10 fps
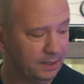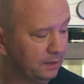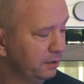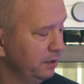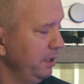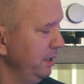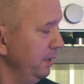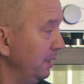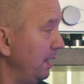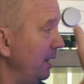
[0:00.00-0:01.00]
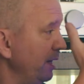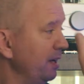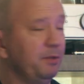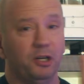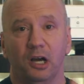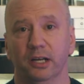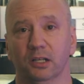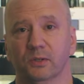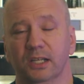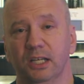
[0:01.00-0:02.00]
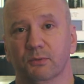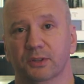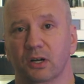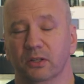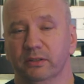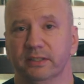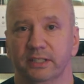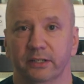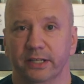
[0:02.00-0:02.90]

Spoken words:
Clearly, I am an audio geek with all of this gear